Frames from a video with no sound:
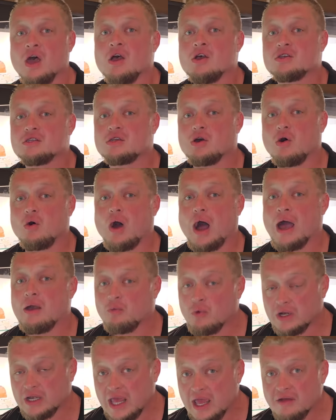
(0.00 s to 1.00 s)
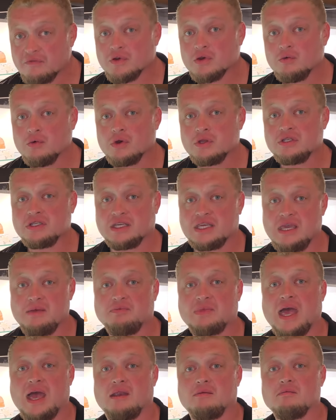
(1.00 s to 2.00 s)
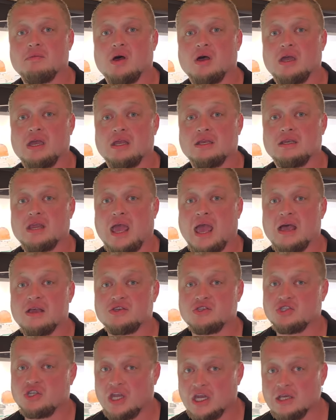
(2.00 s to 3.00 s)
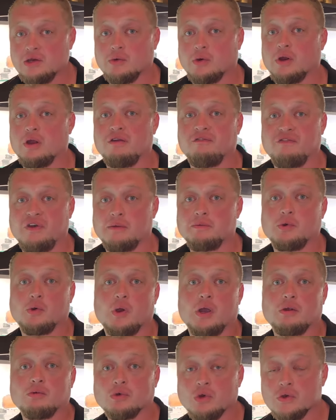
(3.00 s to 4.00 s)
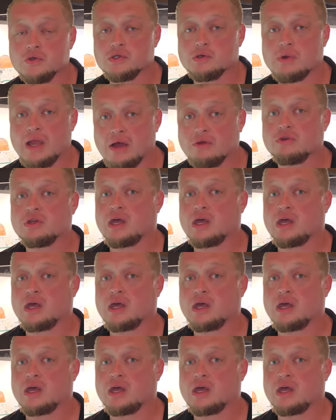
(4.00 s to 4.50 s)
So I want everyone to keep that in mind as January and February rolls around.